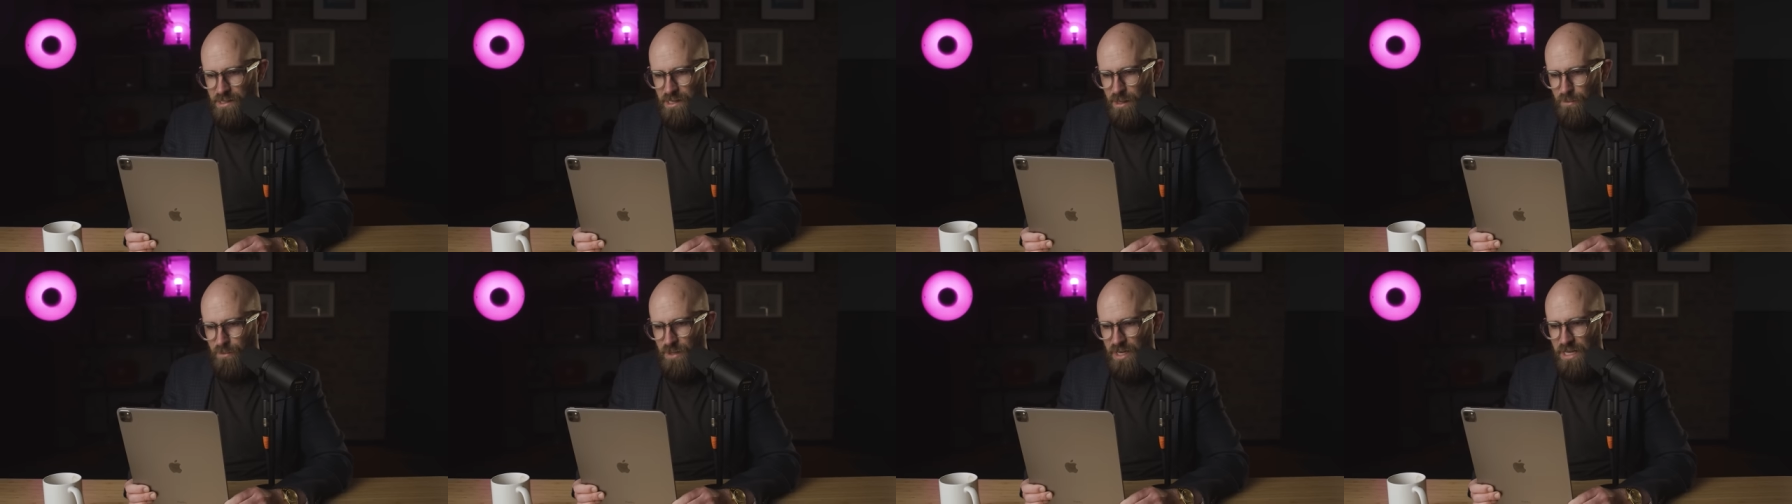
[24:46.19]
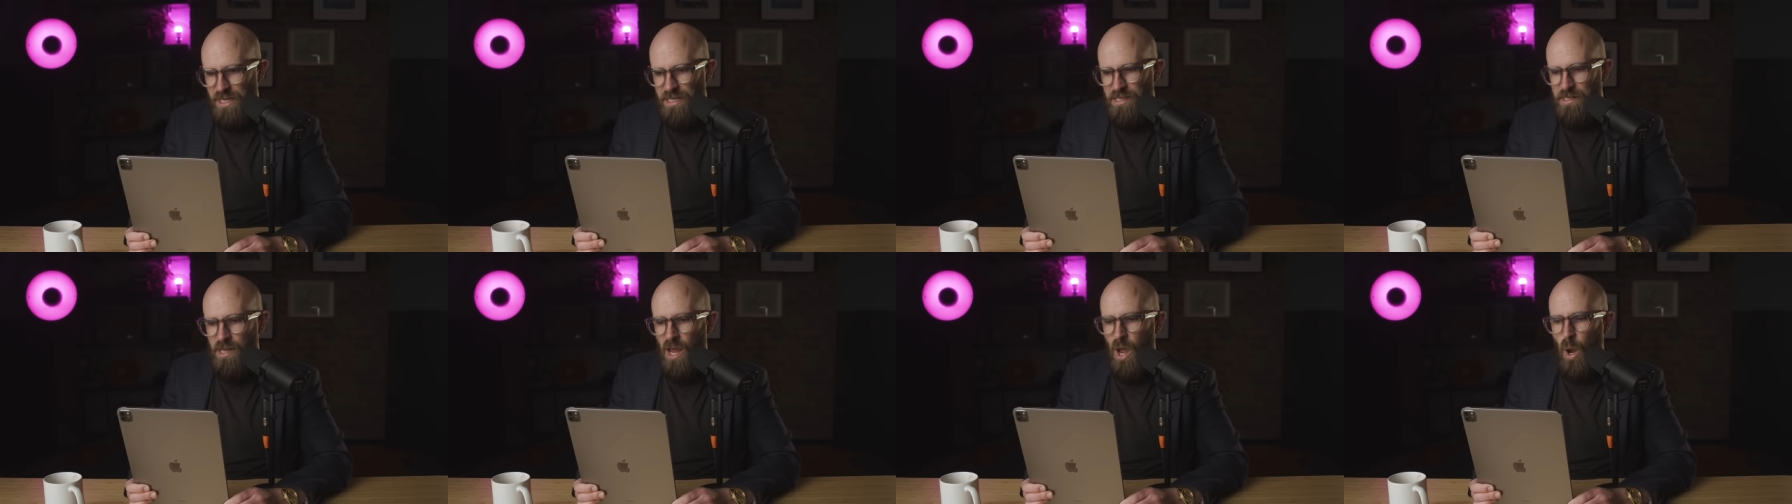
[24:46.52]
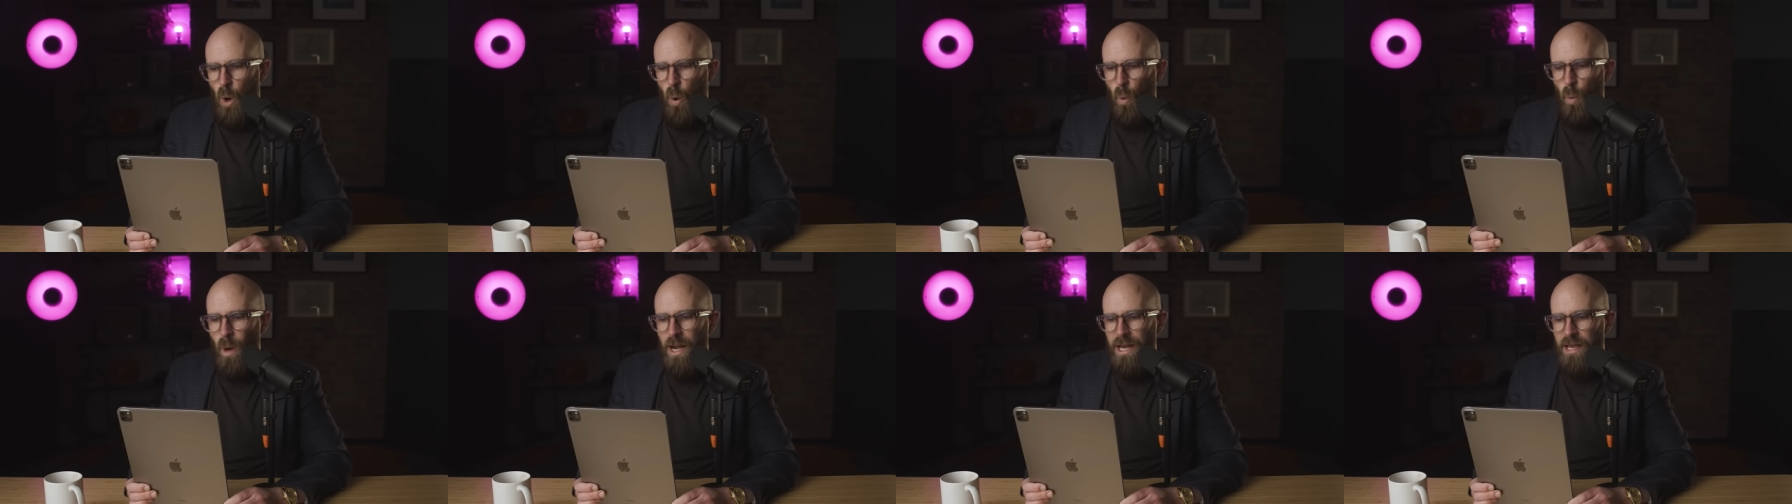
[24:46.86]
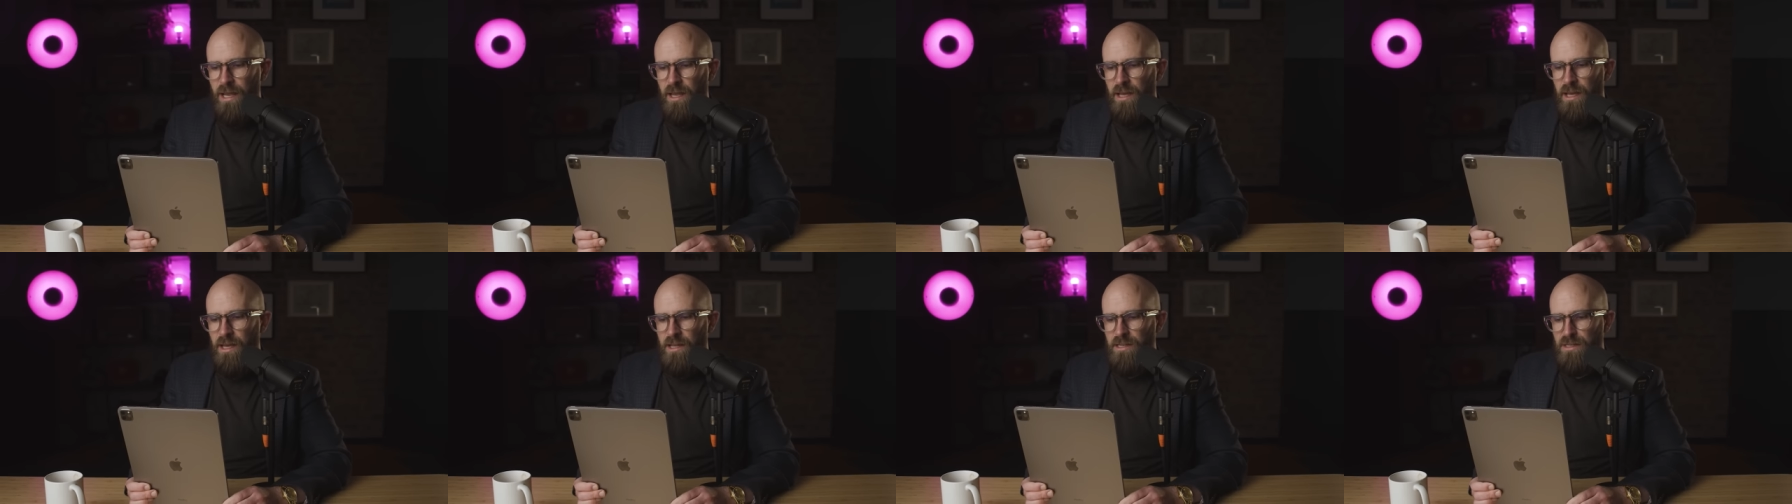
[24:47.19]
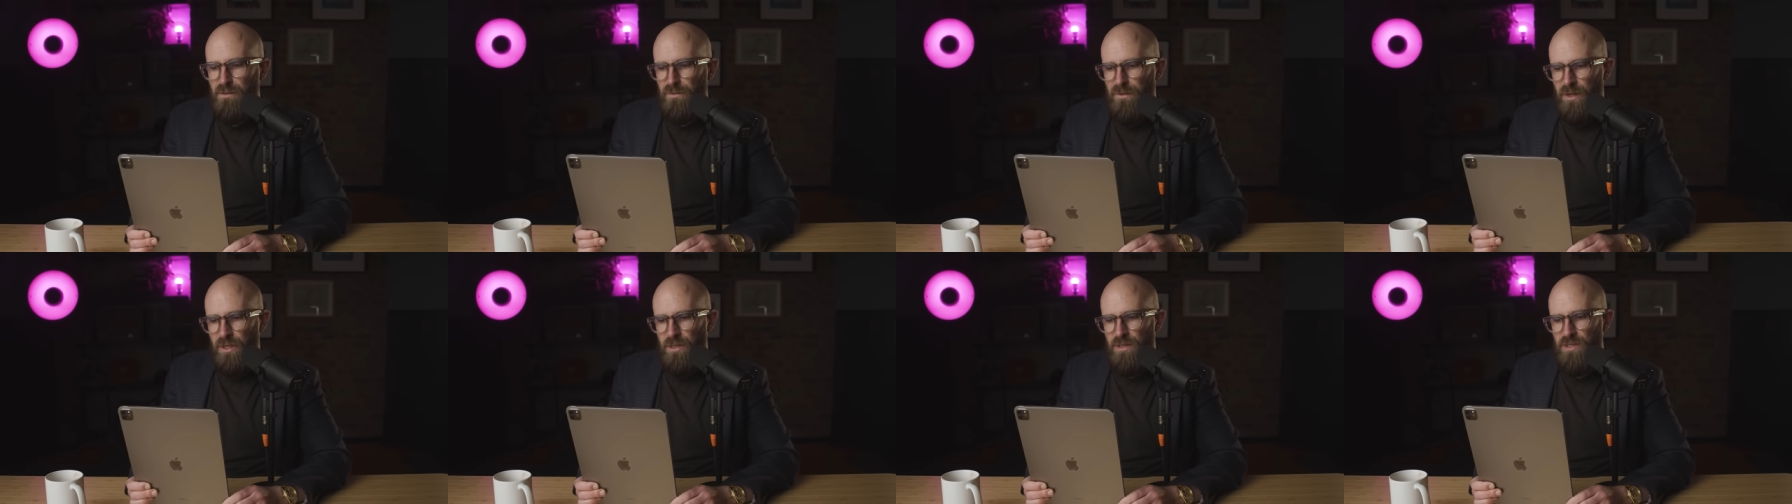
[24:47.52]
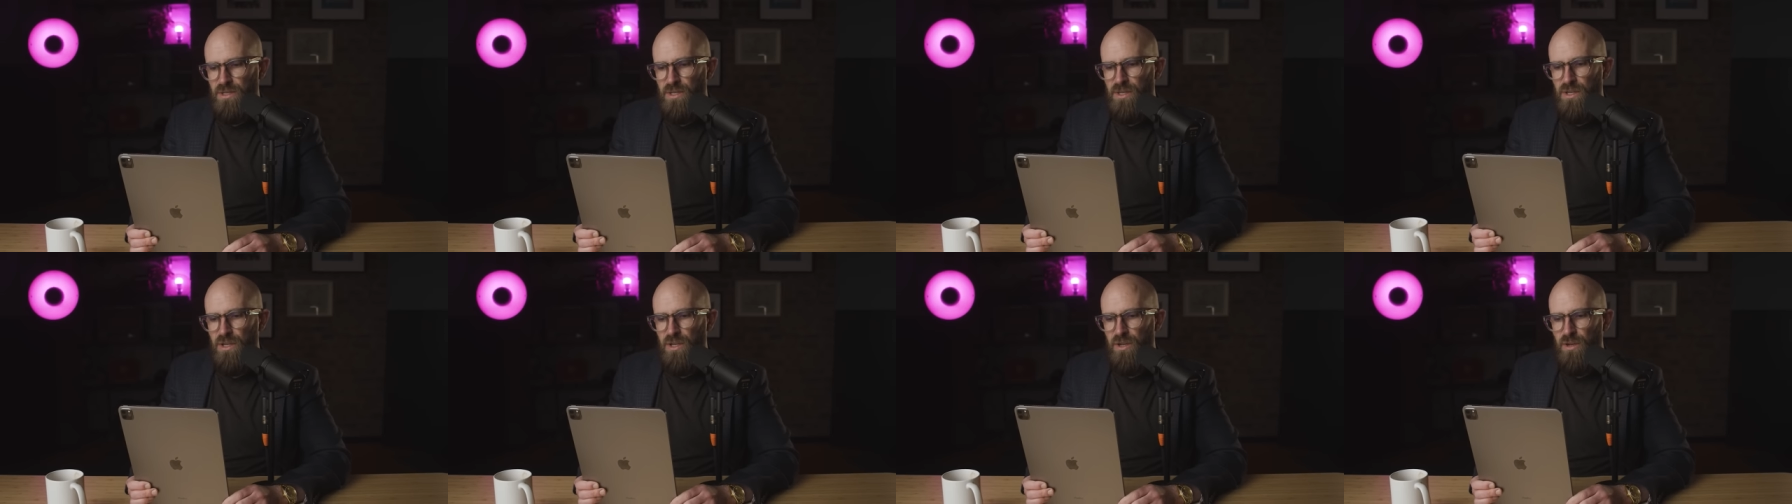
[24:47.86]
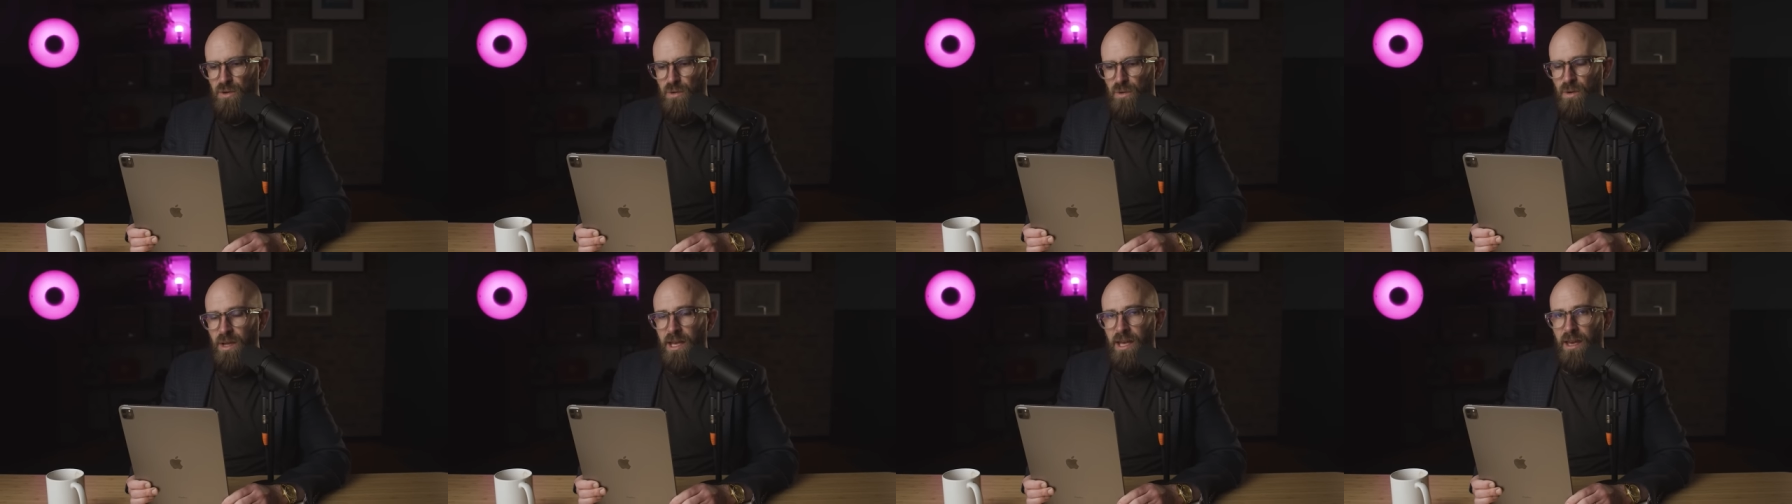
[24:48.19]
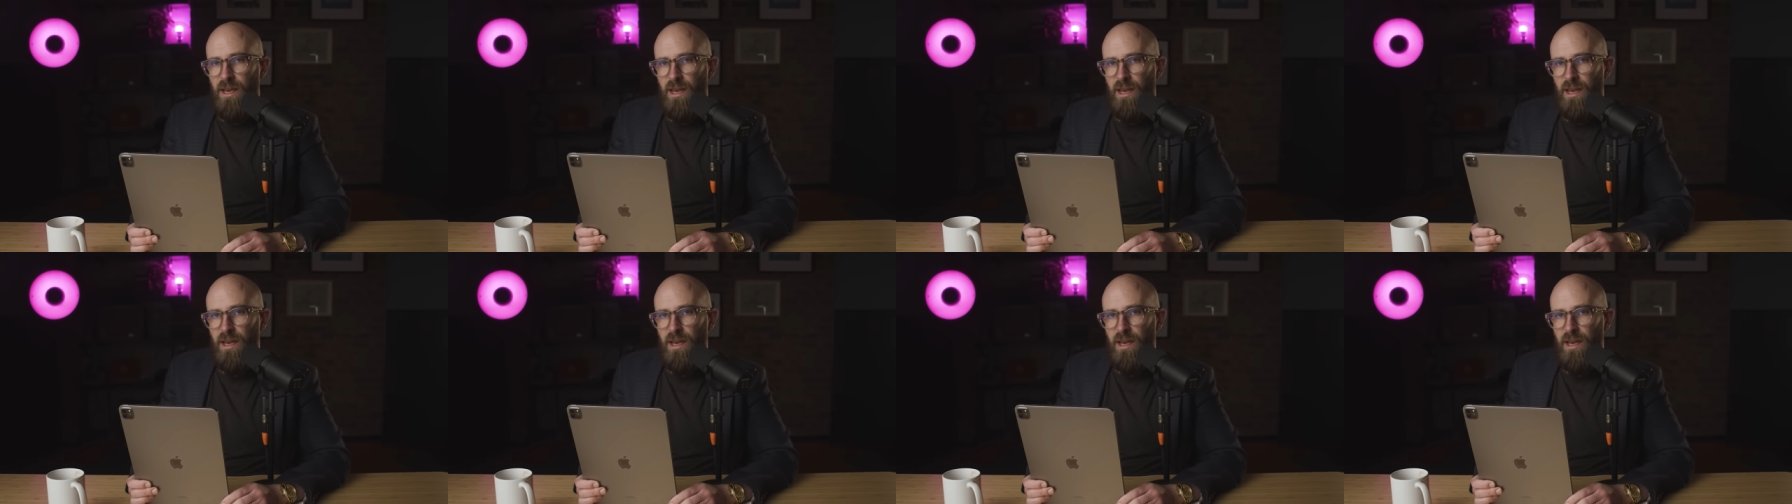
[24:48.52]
companies willing to fund new,